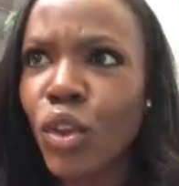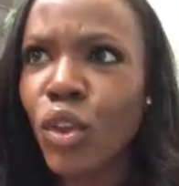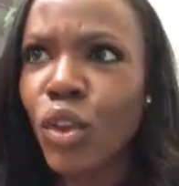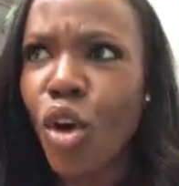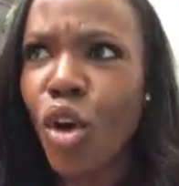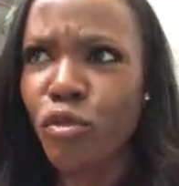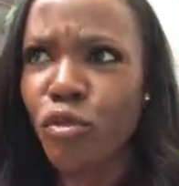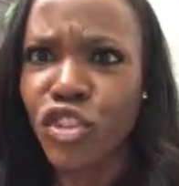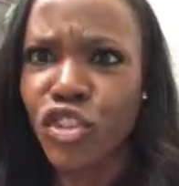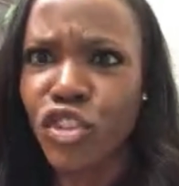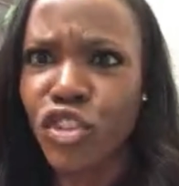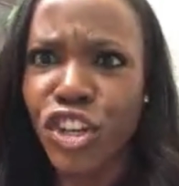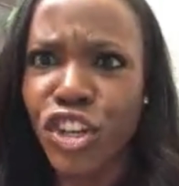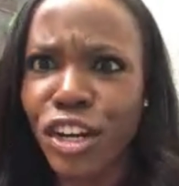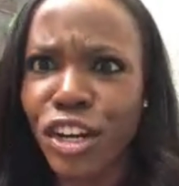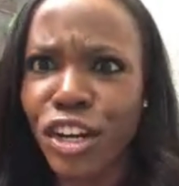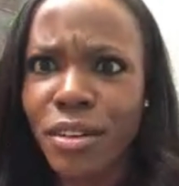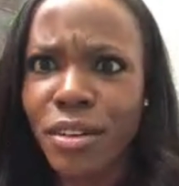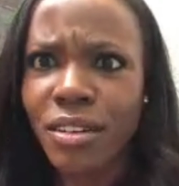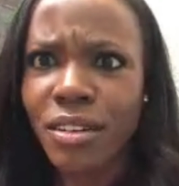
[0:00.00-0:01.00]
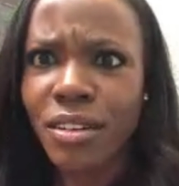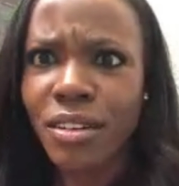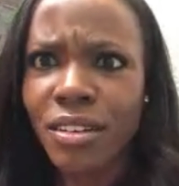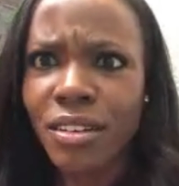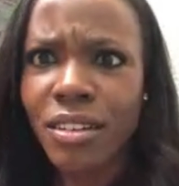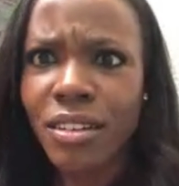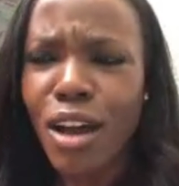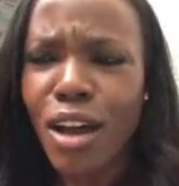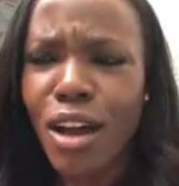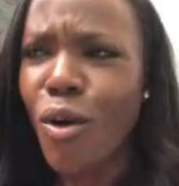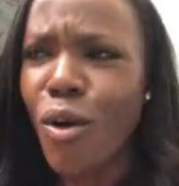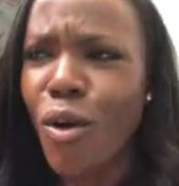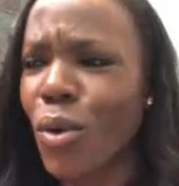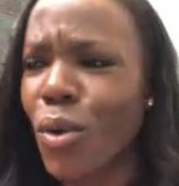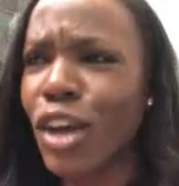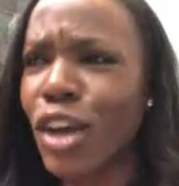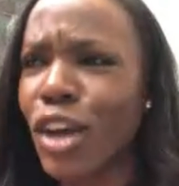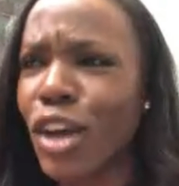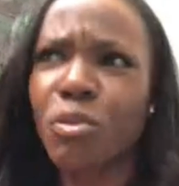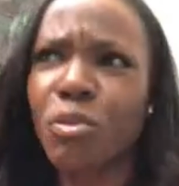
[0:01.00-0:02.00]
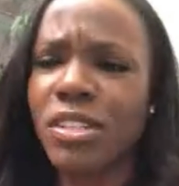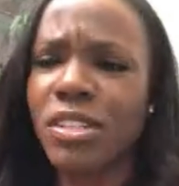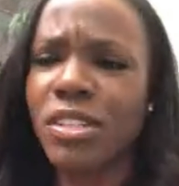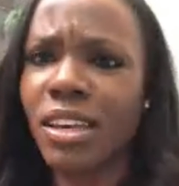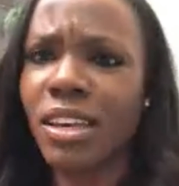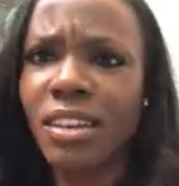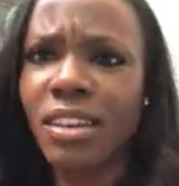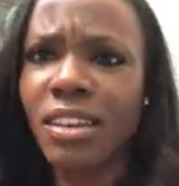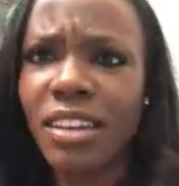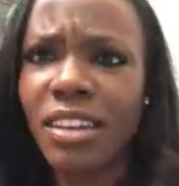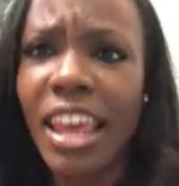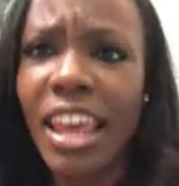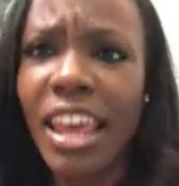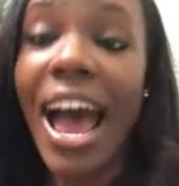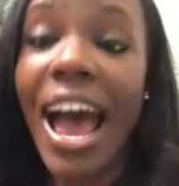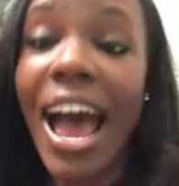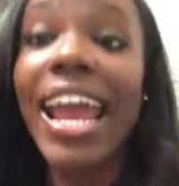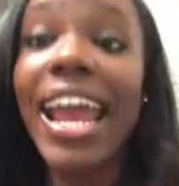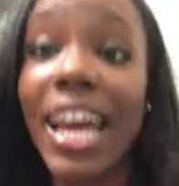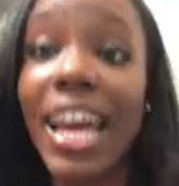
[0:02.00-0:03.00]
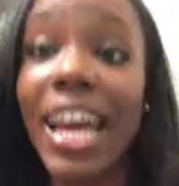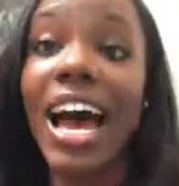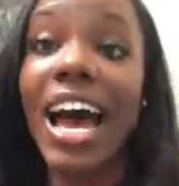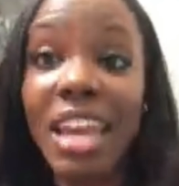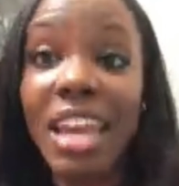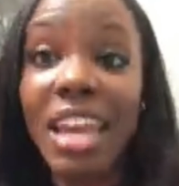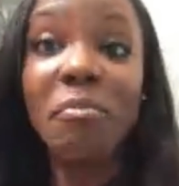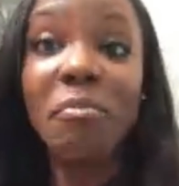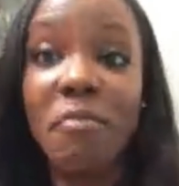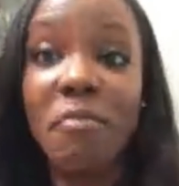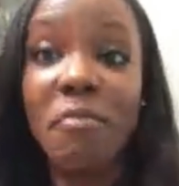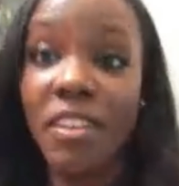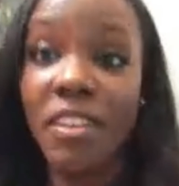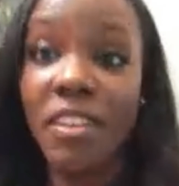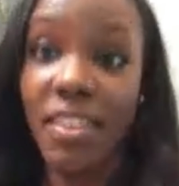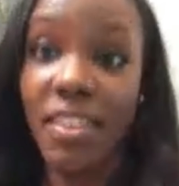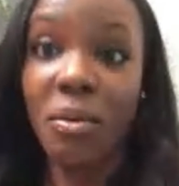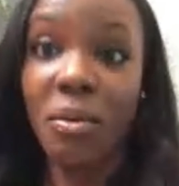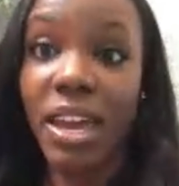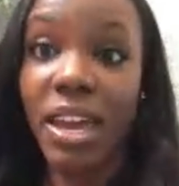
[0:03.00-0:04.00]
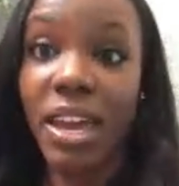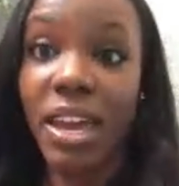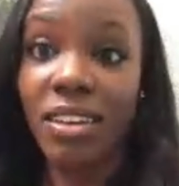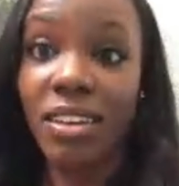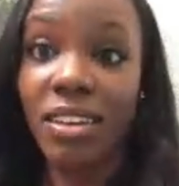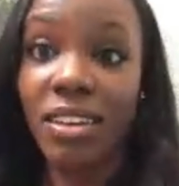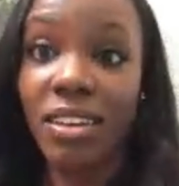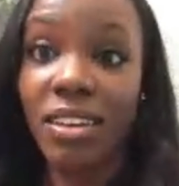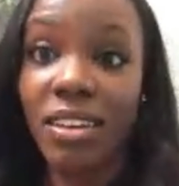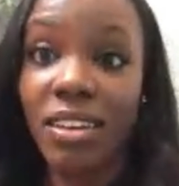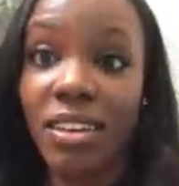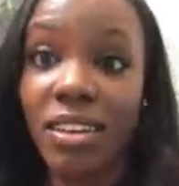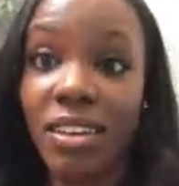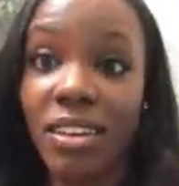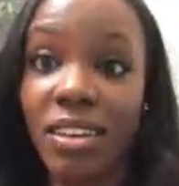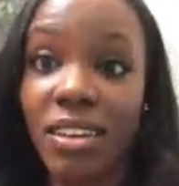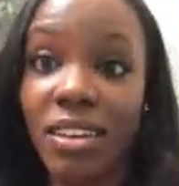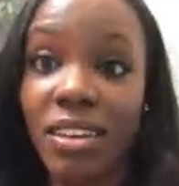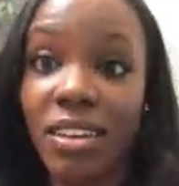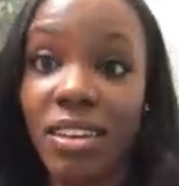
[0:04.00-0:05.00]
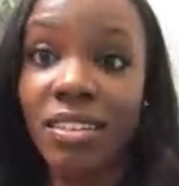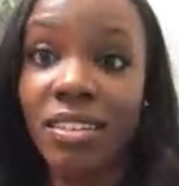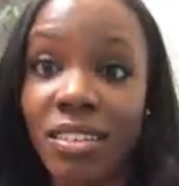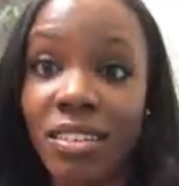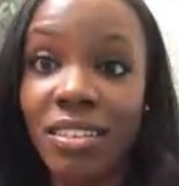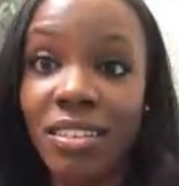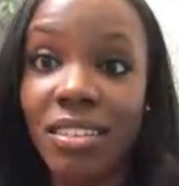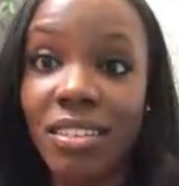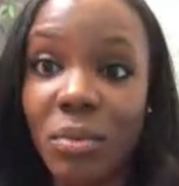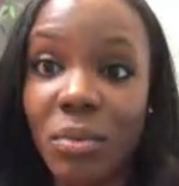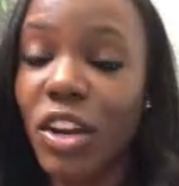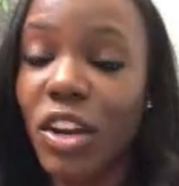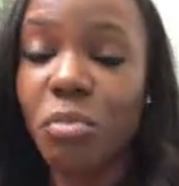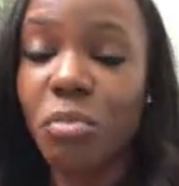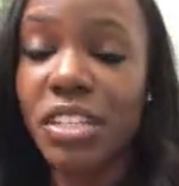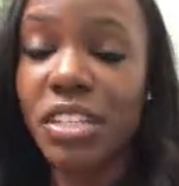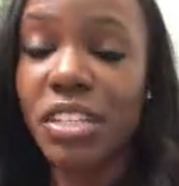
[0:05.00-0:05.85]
Oh, for sure. Oh, 100%. I, I feel that way. 100%.